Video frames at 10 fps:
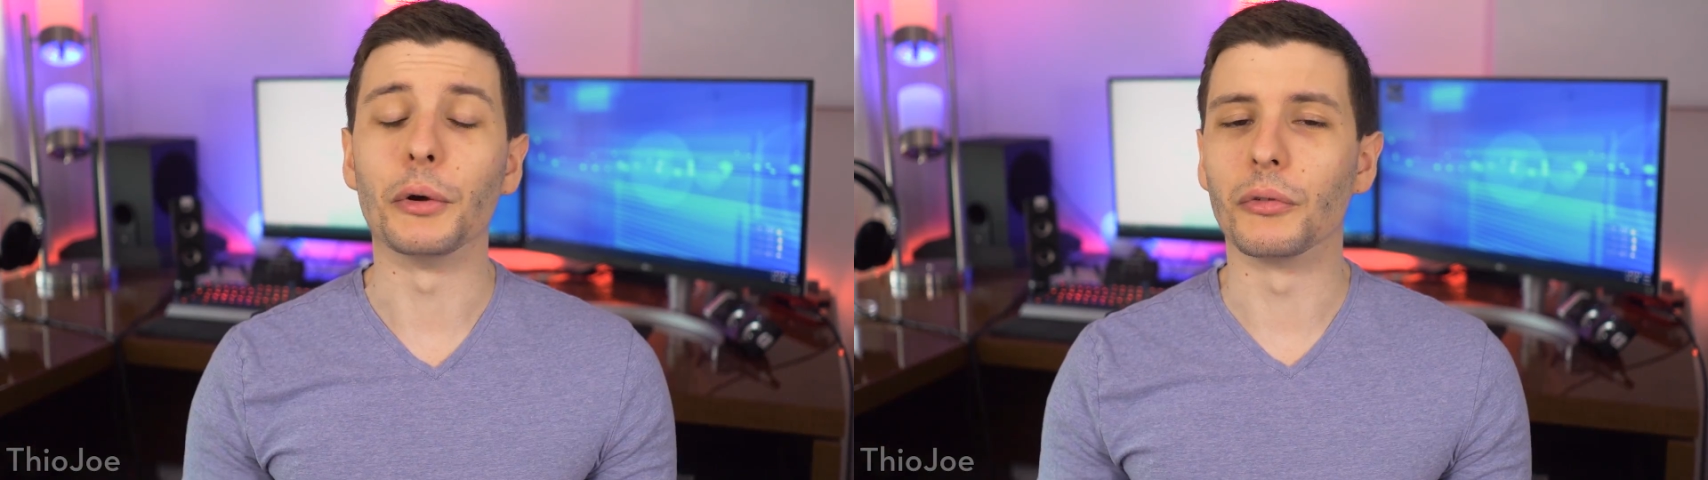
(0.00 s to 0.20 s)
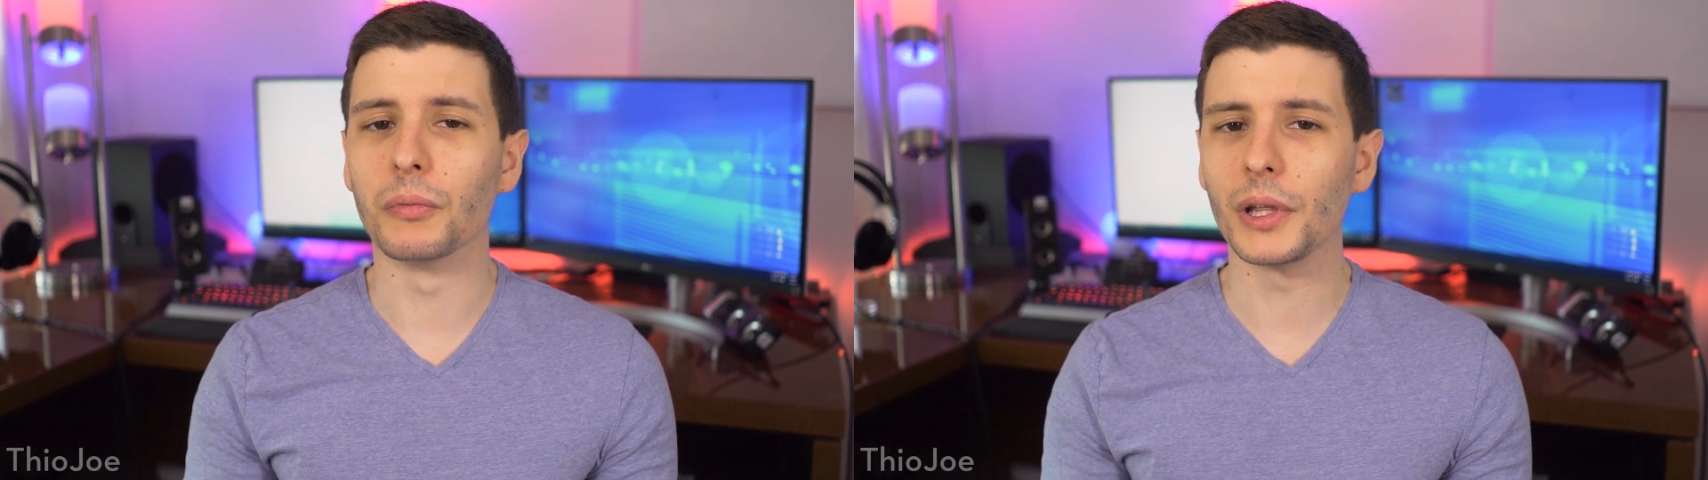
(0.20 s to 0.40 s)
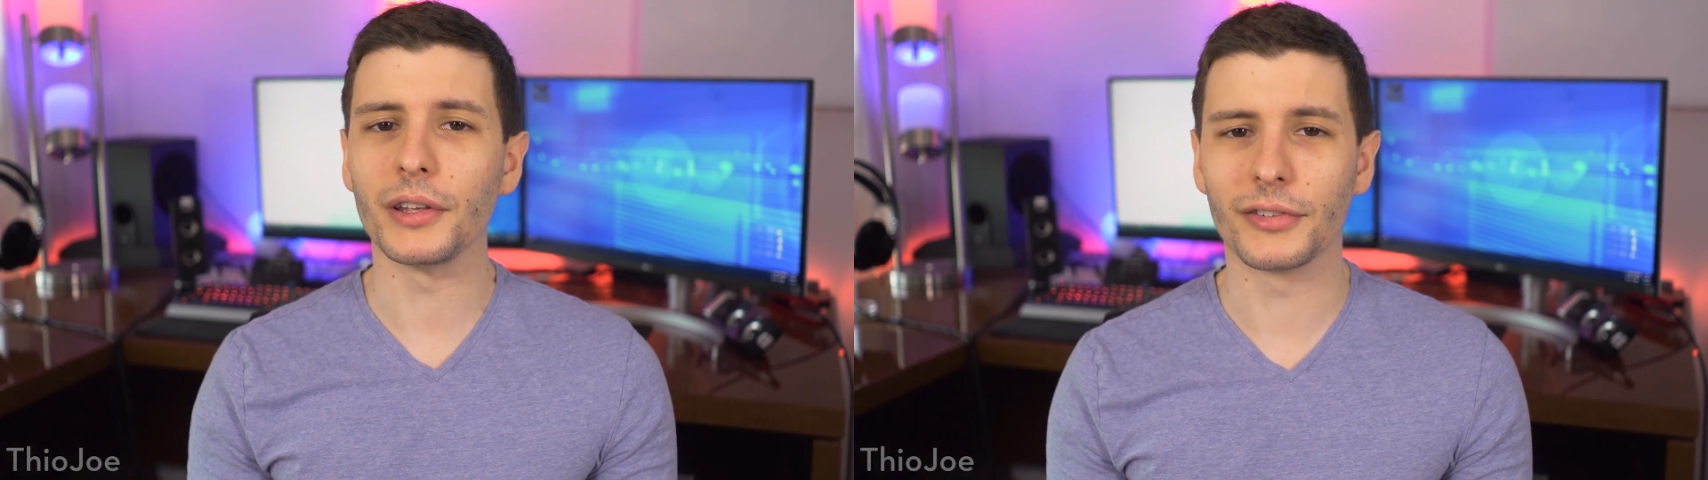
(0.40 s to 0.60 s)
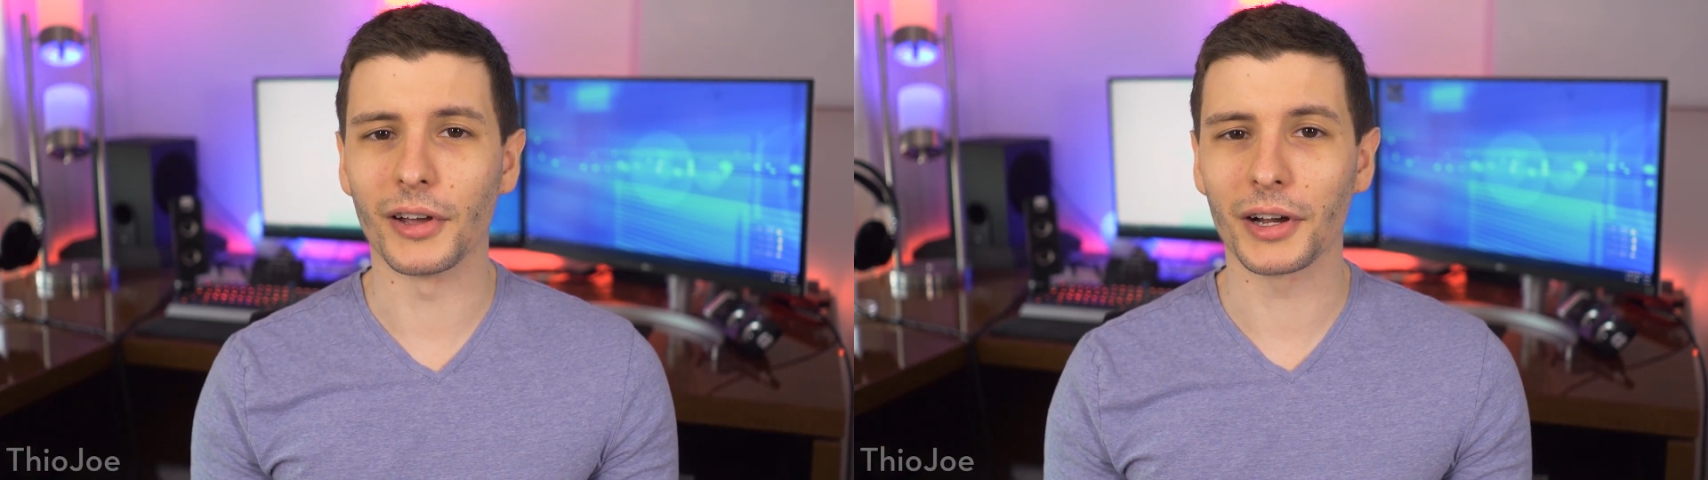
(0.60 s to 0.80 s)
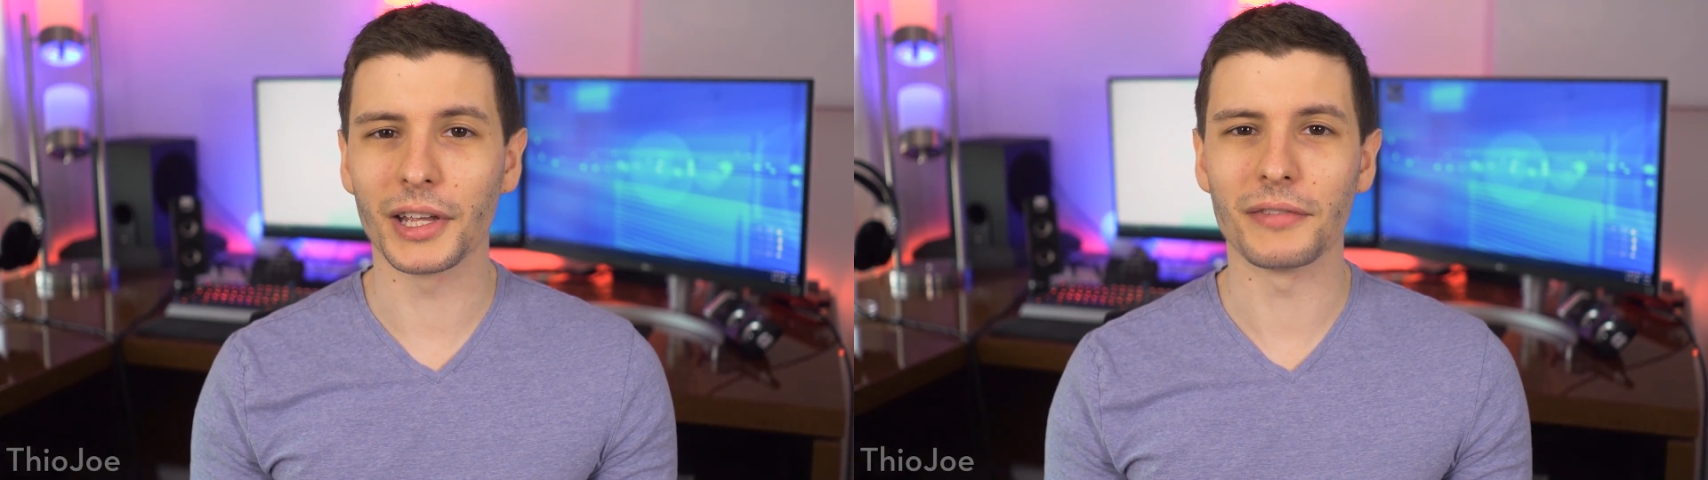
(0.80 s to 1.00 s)
It would really
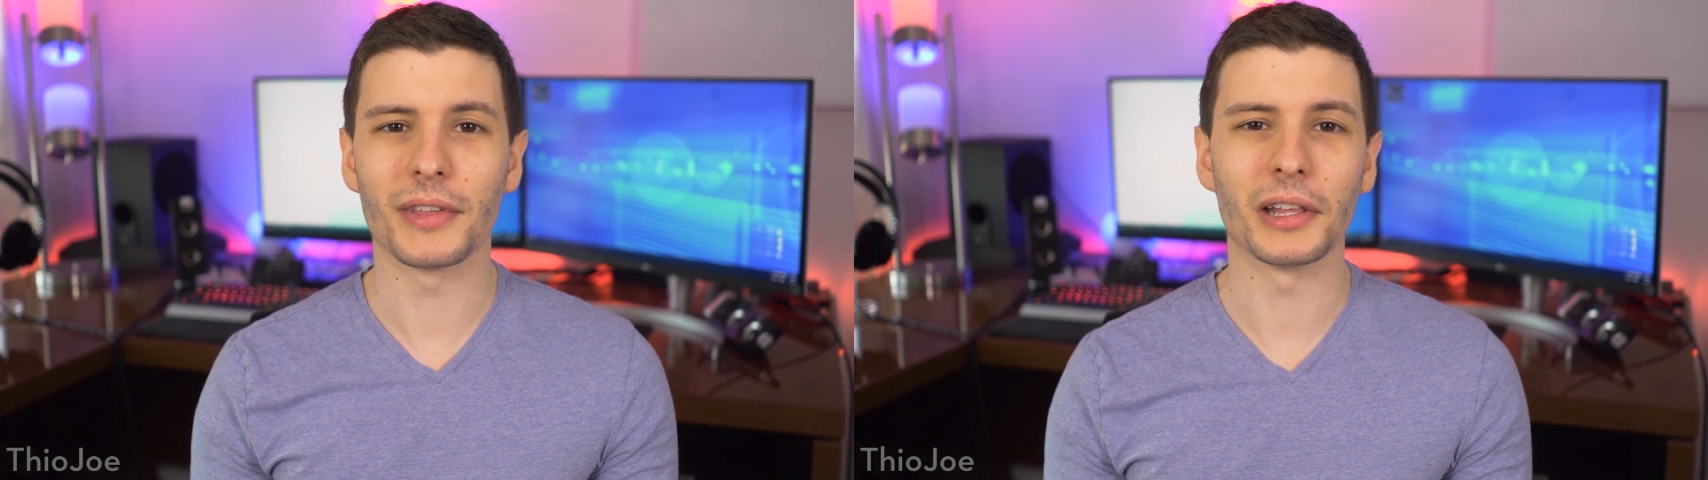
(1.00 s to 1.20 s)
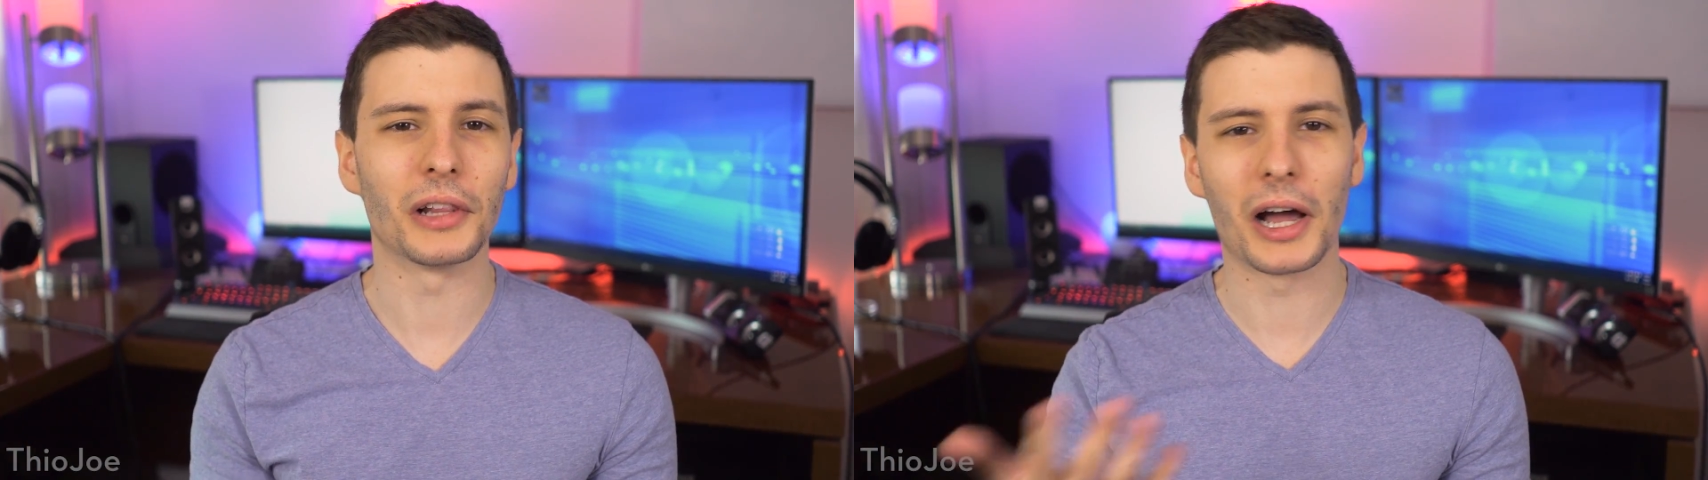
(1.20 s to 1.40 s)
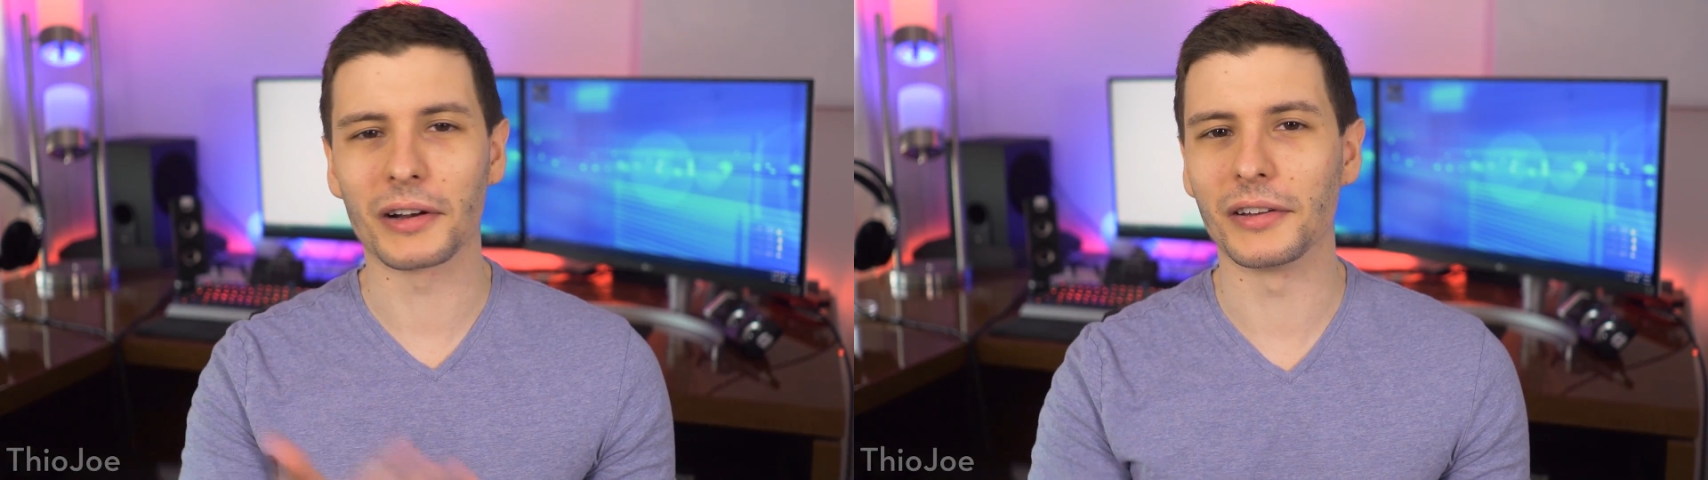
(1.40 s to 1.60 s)
suck if they locked